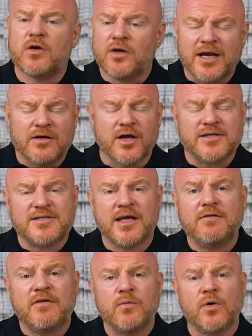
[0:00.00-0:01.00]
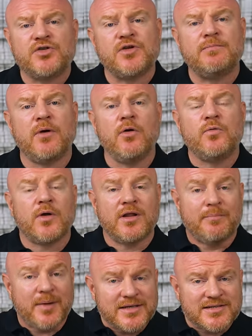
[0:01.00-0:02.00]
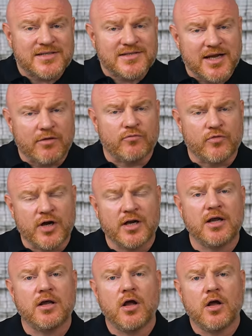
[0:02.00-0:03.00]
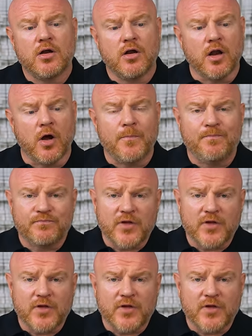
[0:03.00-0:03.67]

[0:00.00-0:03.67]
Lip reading: or late night TV watching mode where the bass is set really low.